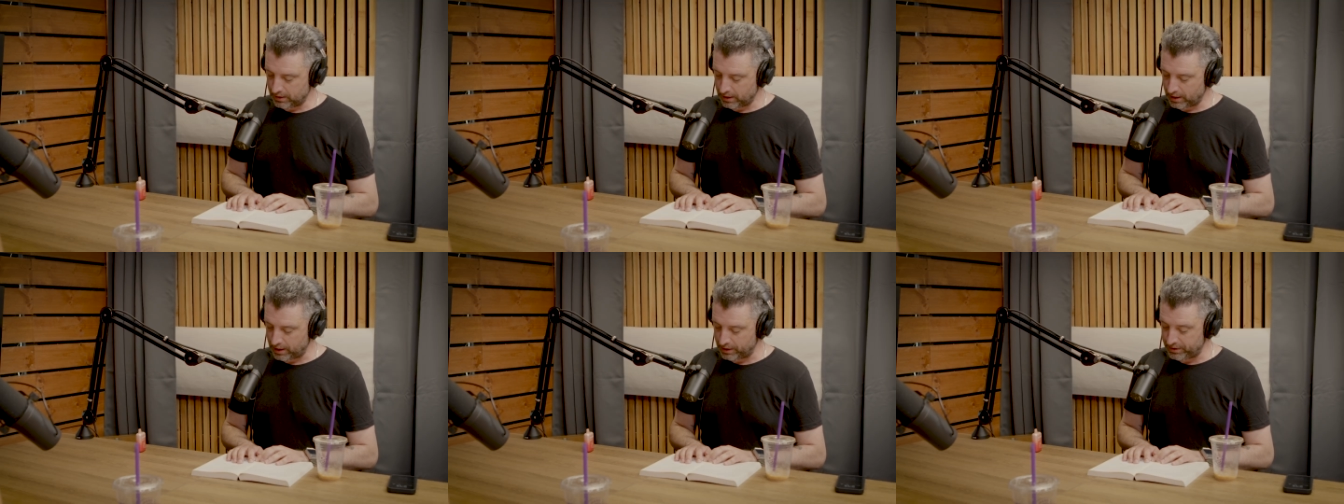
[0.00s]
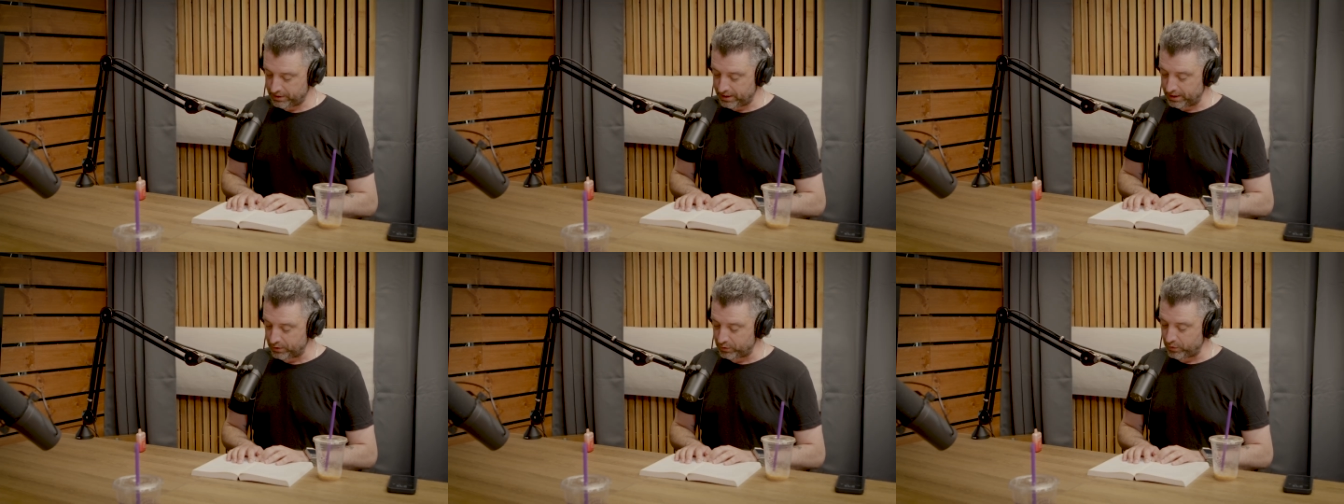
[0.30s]
A
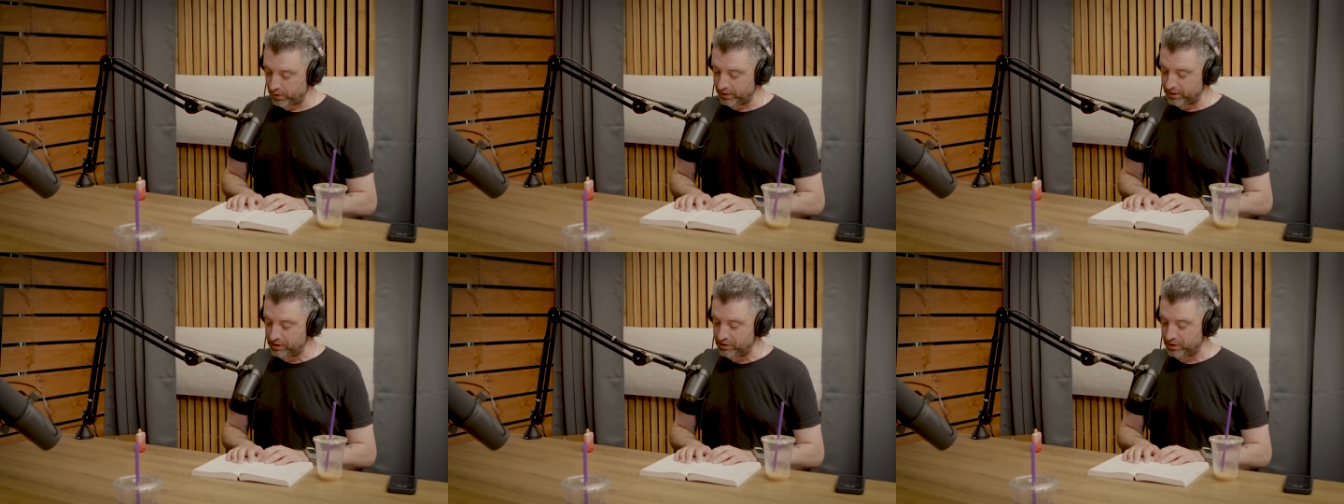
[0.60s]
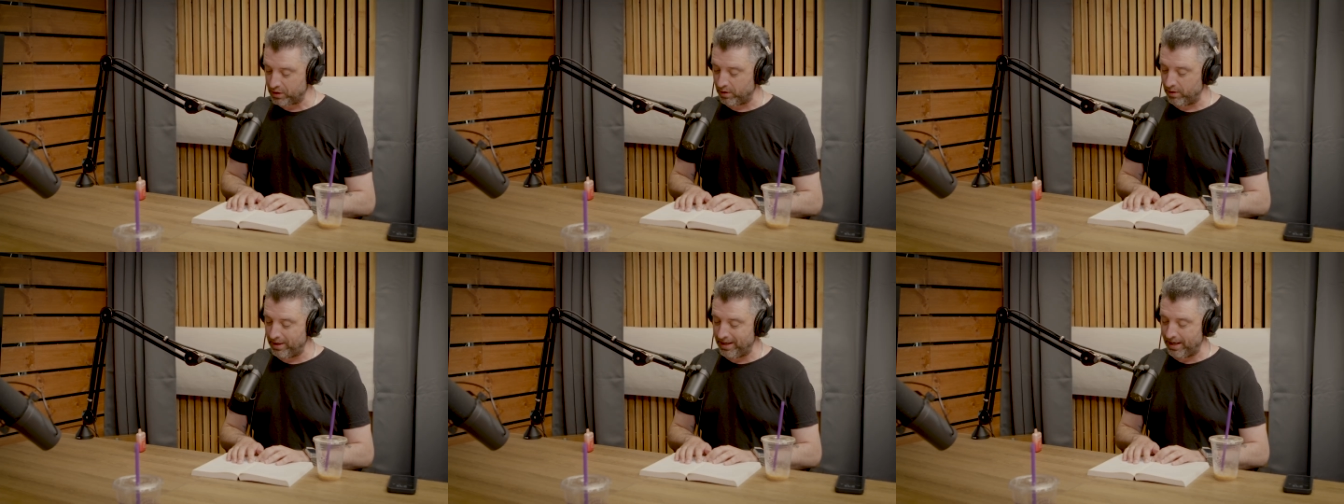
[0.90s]
district
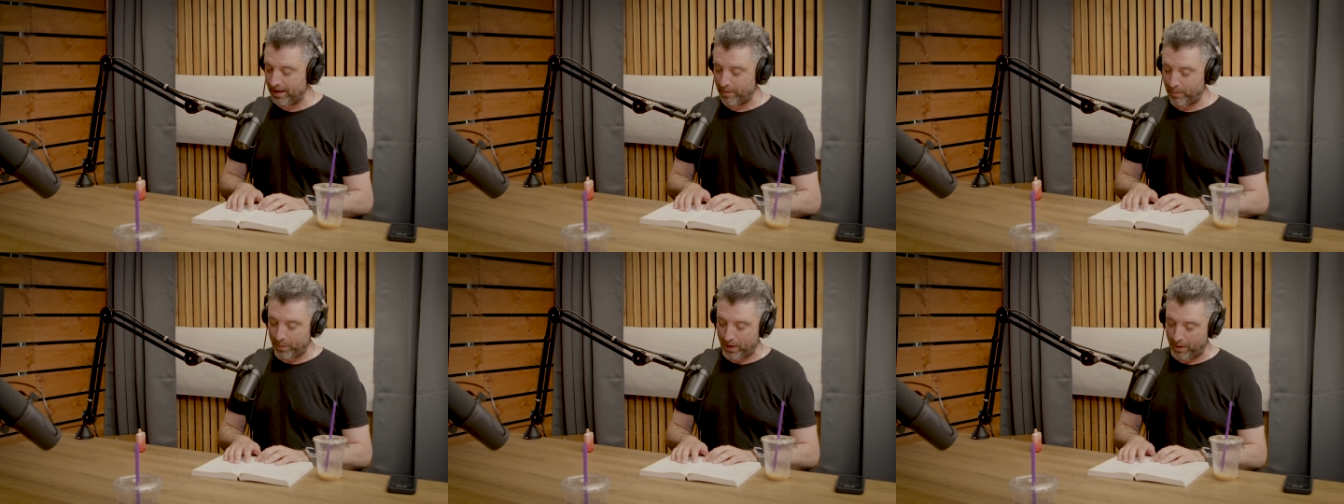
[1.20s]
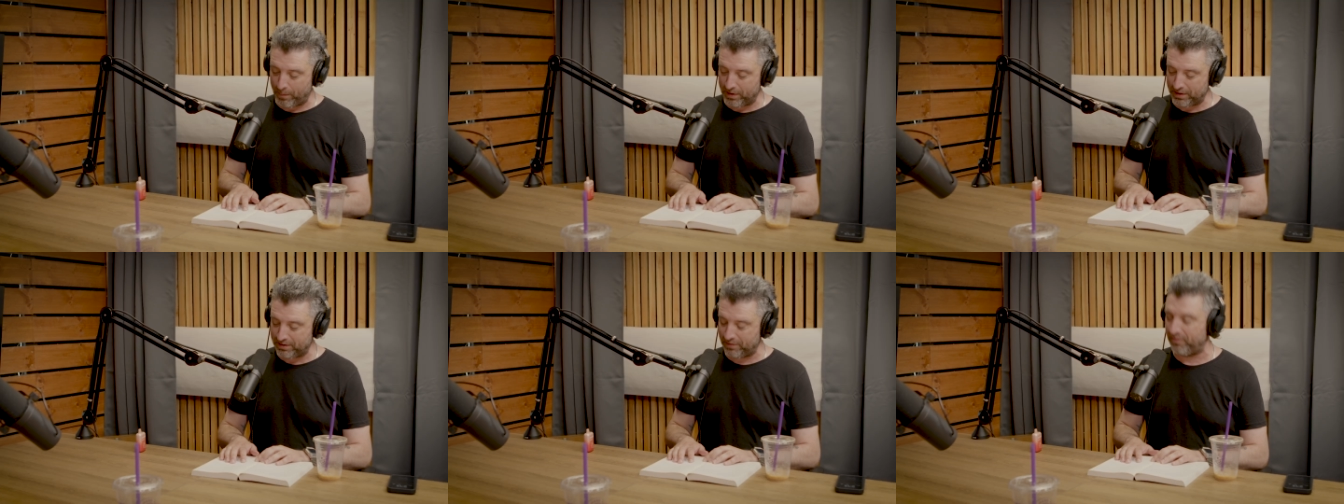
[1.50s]
attorney and a
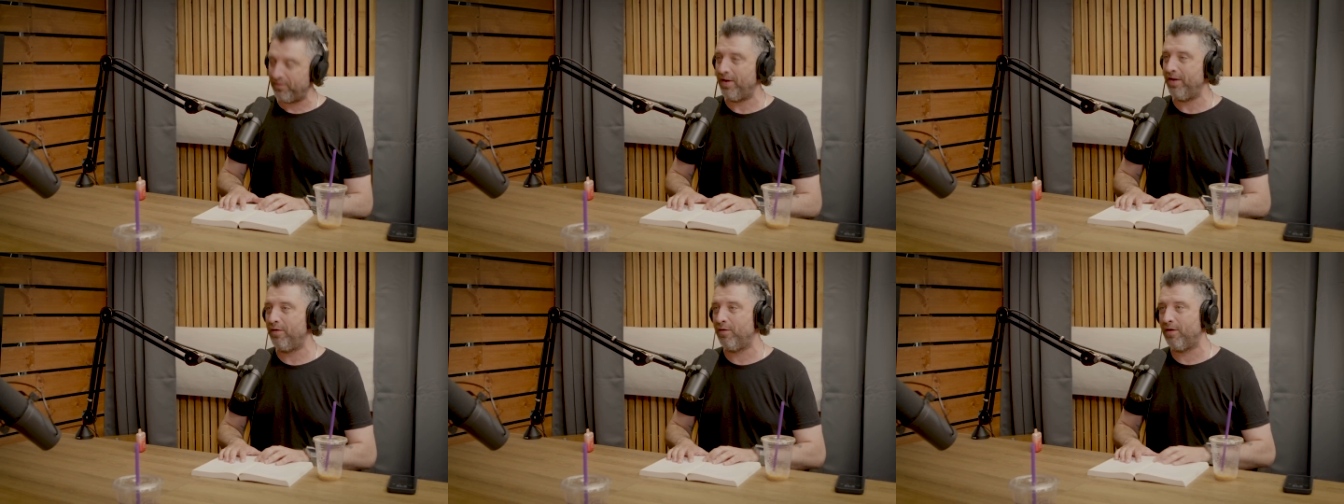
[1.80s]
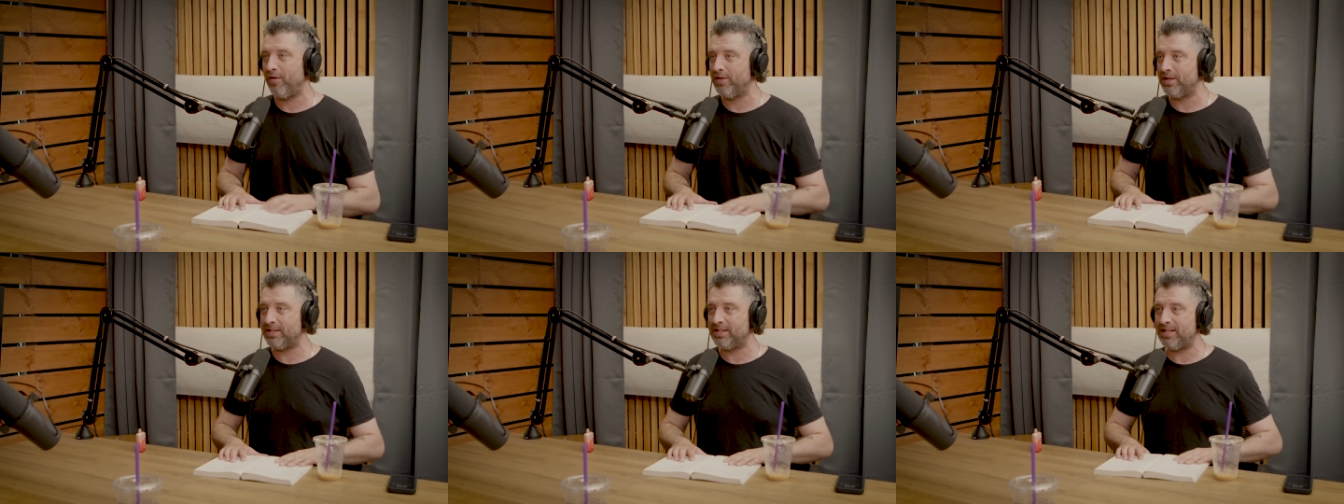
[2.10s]
public defender
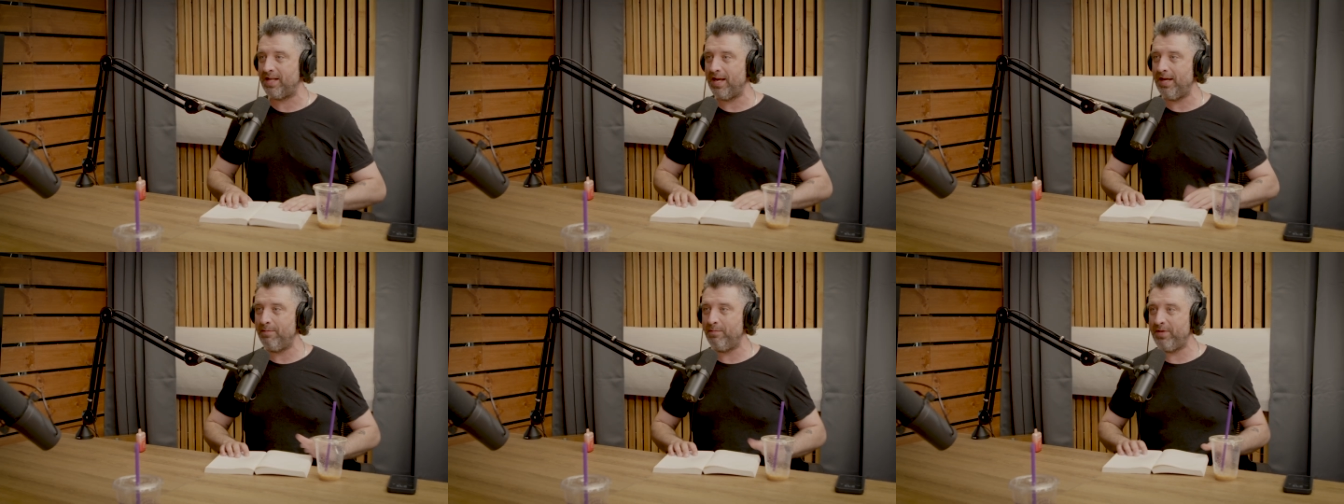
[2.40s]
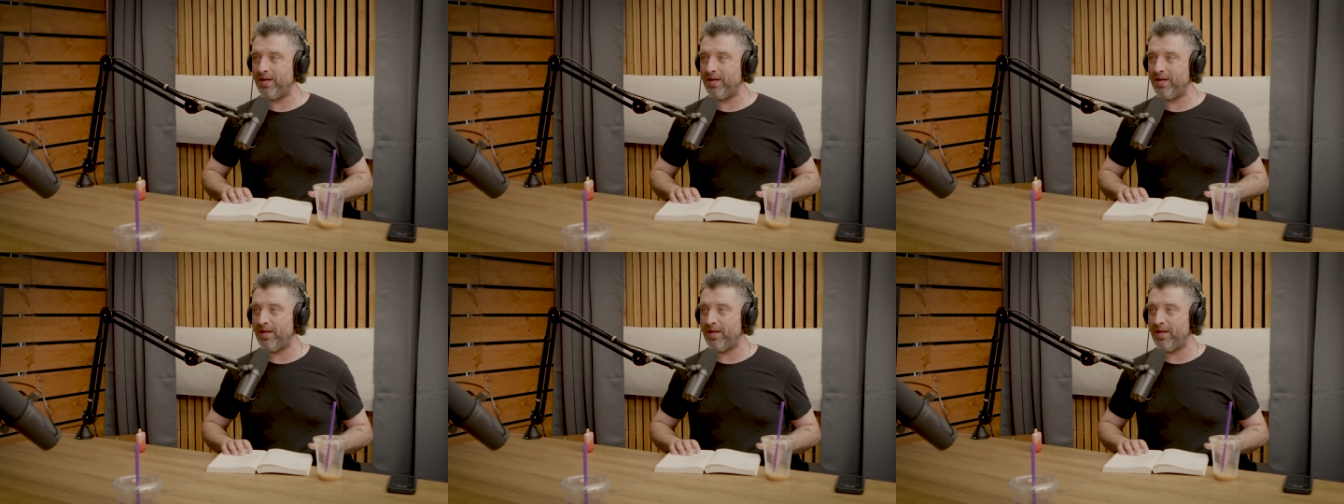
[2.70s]
on the same